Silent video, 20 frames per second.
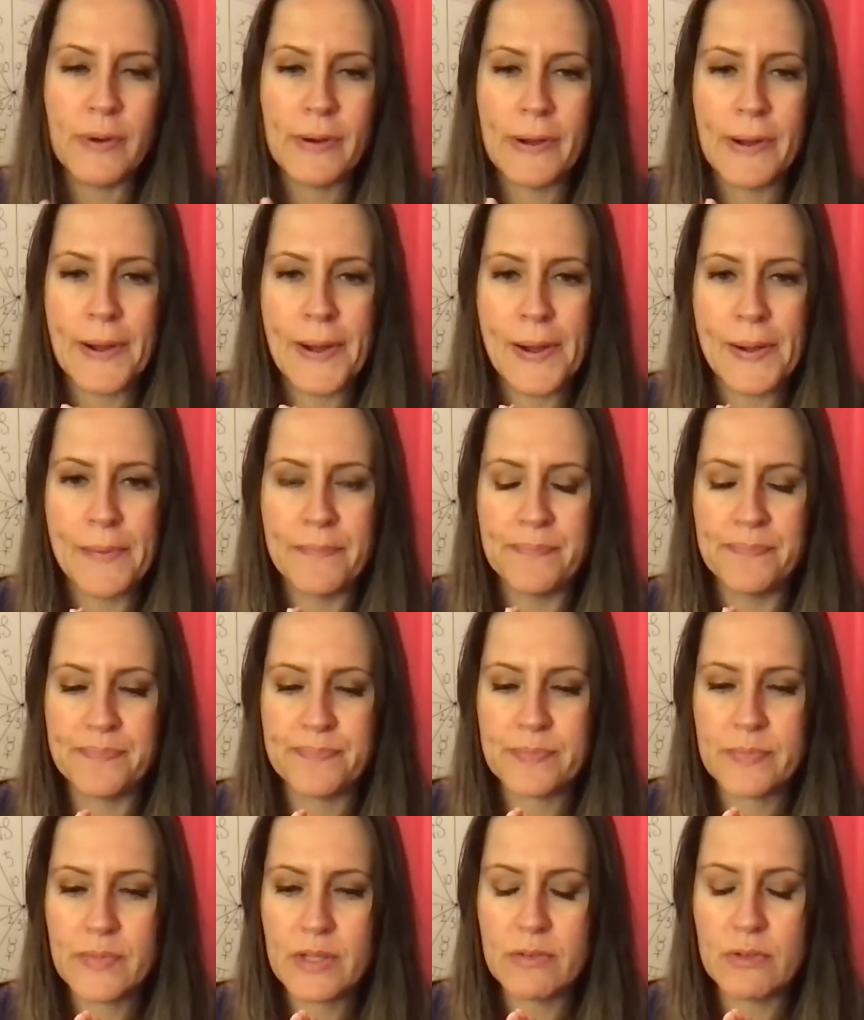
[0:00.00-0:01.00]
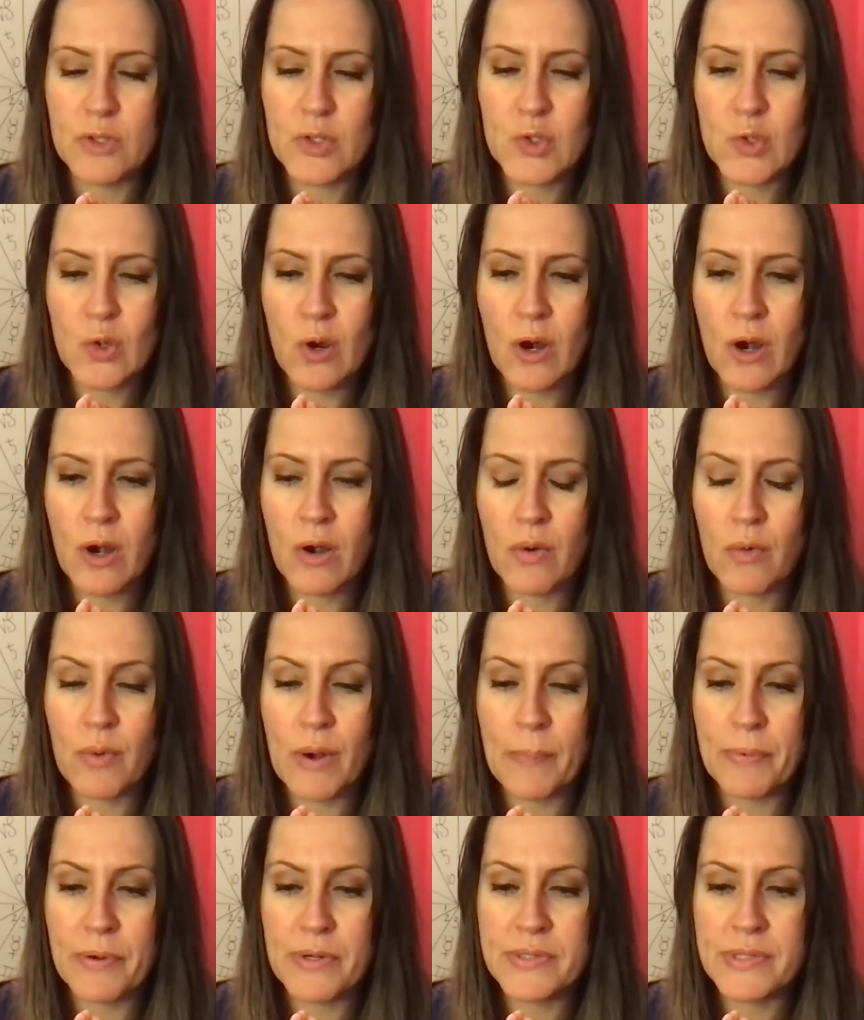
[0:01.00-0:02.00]
The star
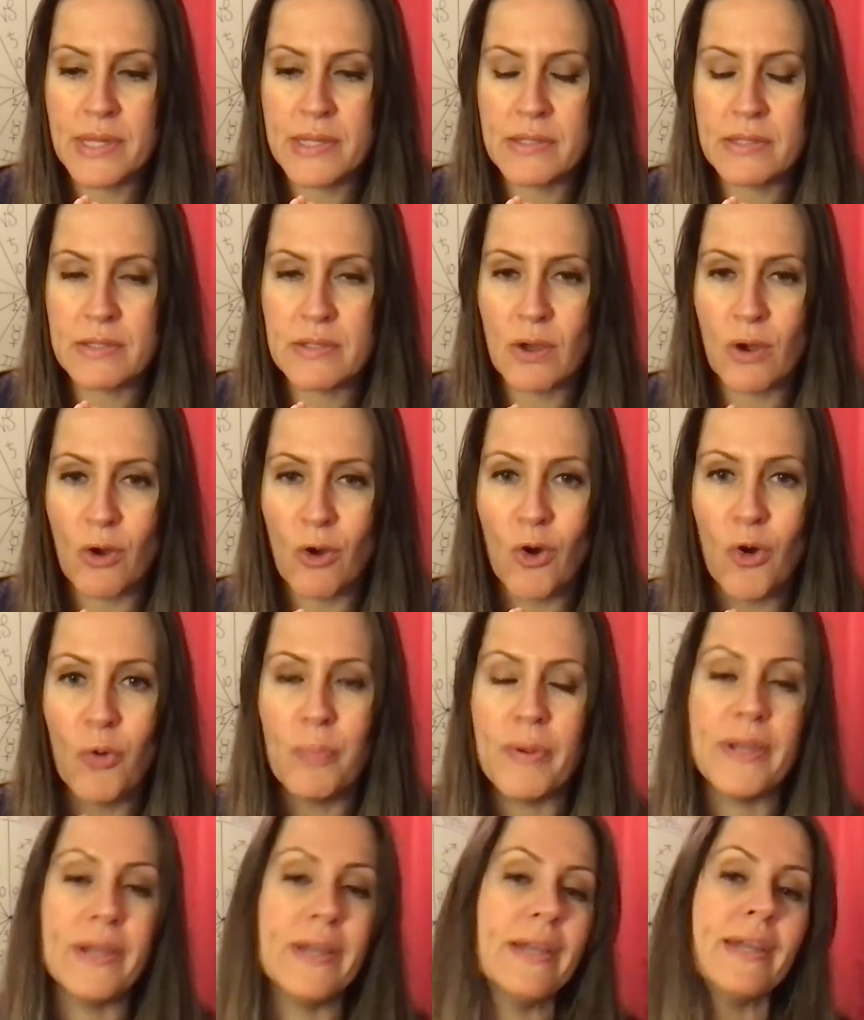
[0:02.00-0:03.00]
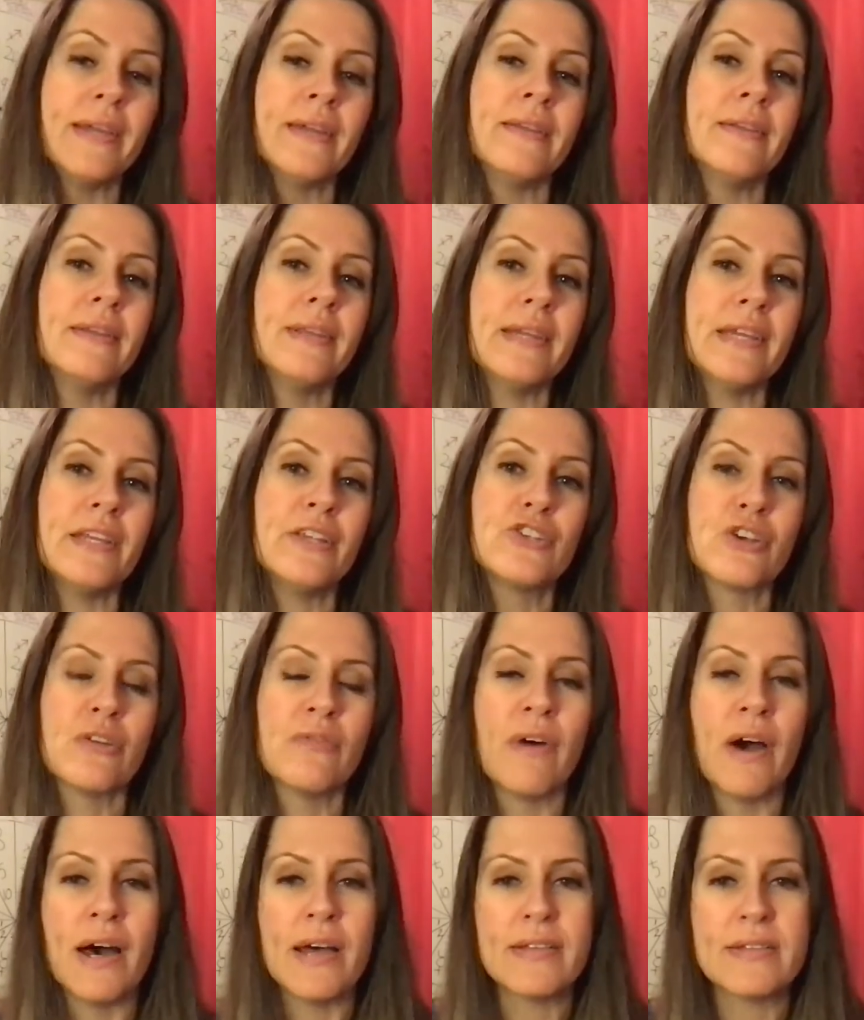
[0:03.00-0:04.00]
represents the hope in each of
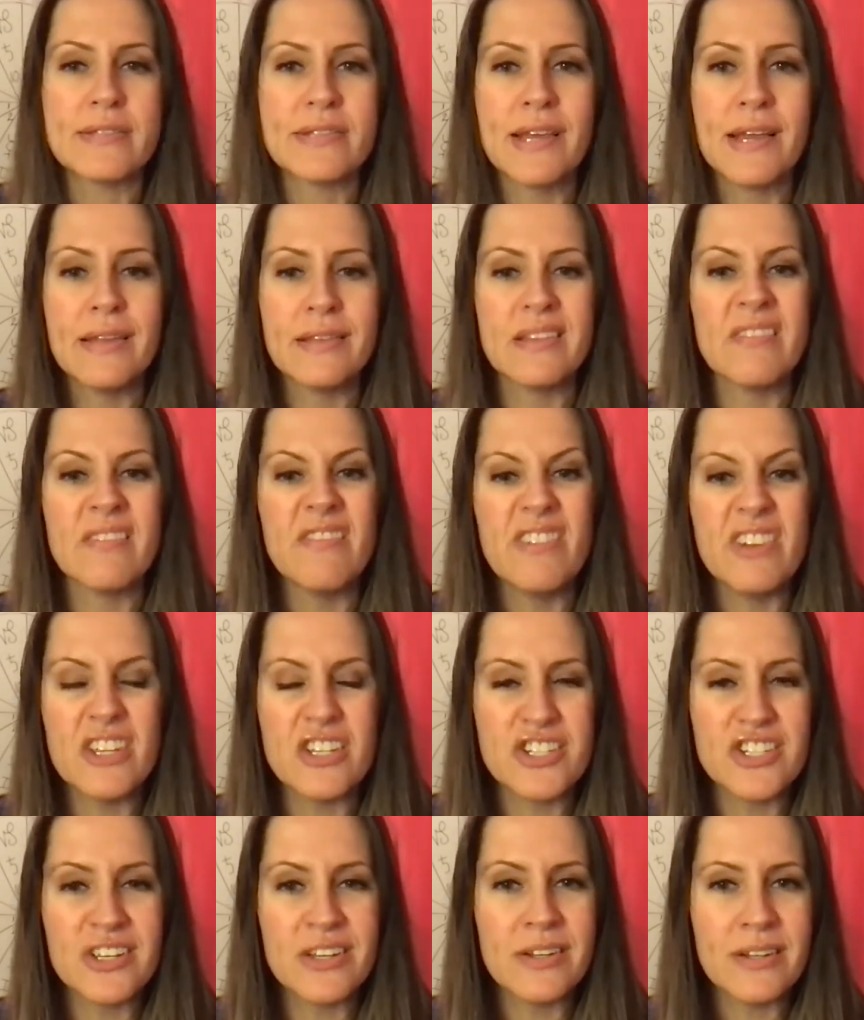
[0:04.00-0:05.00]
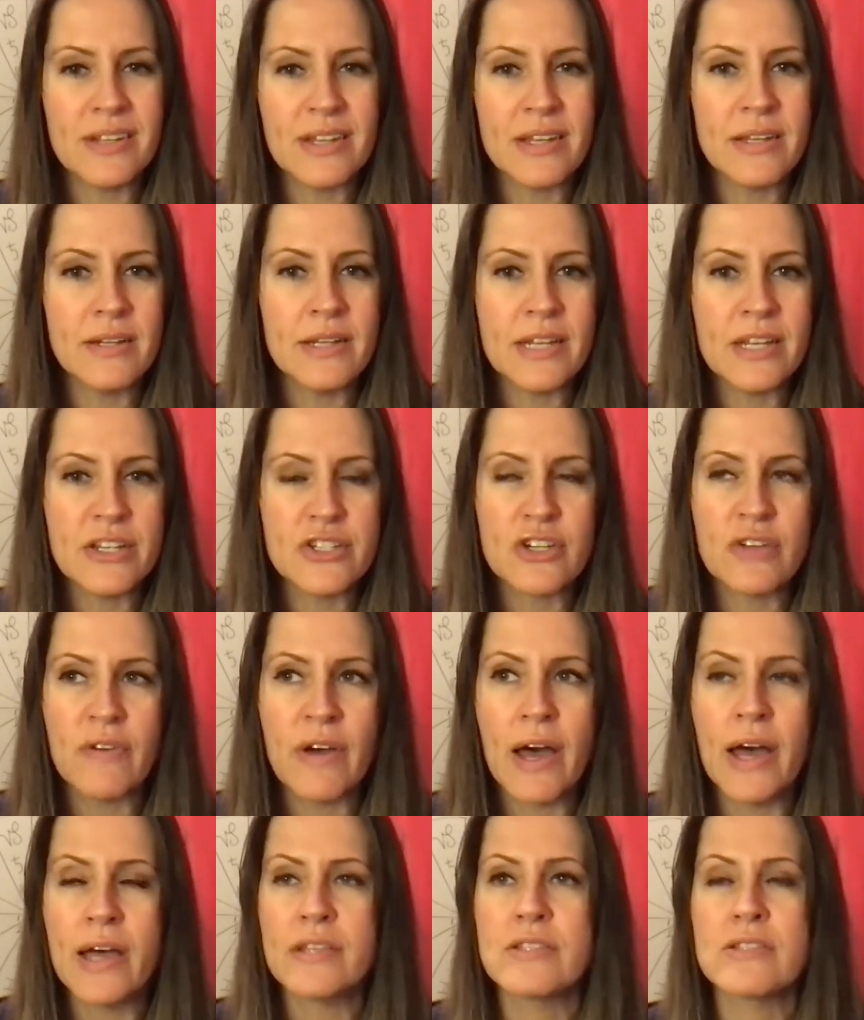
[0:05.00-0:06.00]
us, the vision in each of
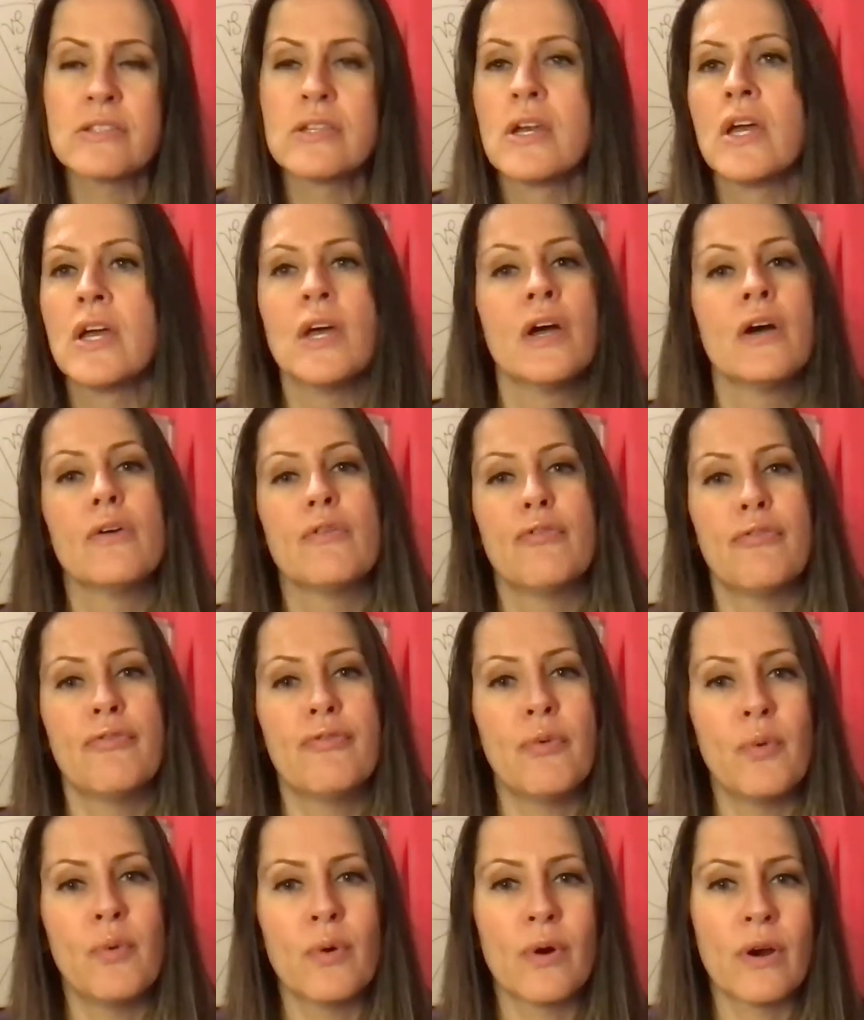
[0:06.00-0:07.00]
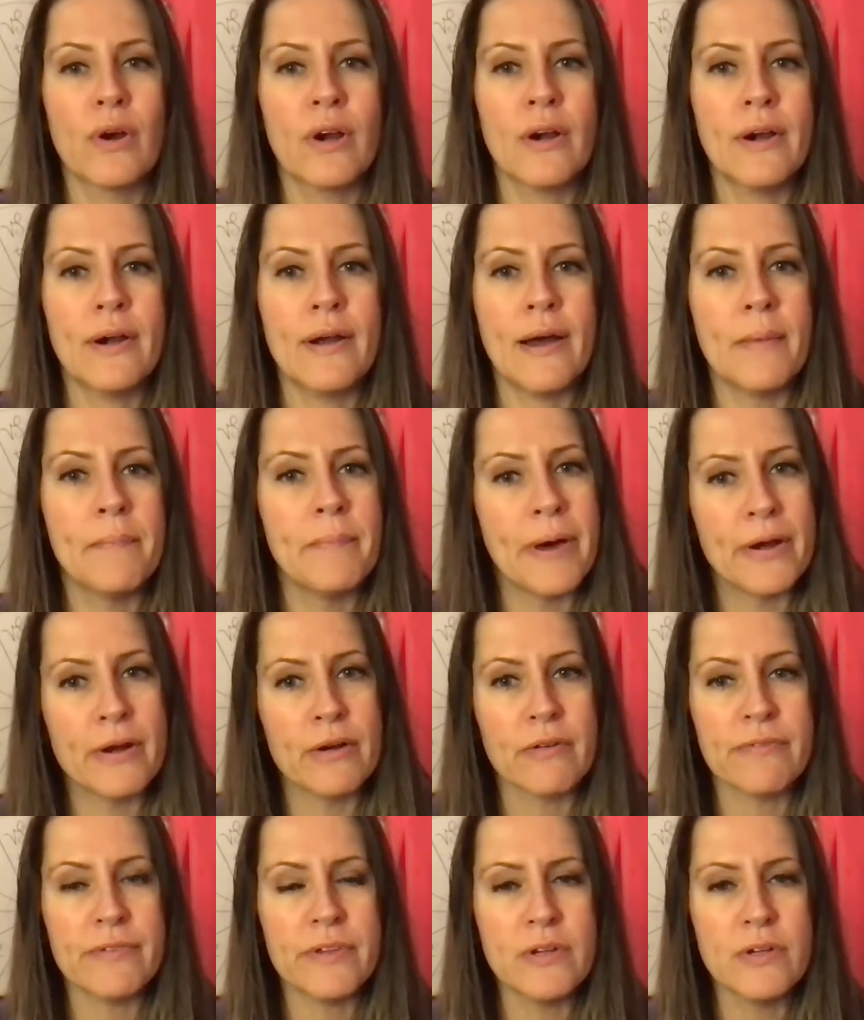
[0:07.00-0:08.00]
us for a better
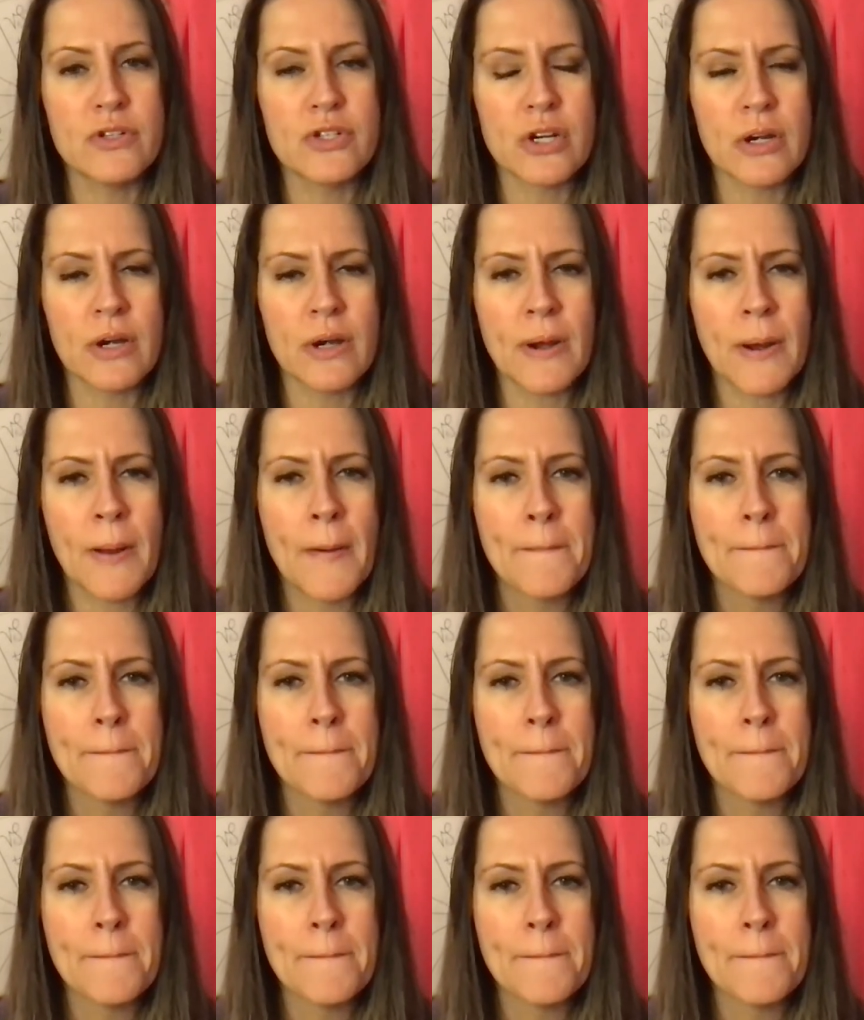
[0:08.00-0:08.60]
future,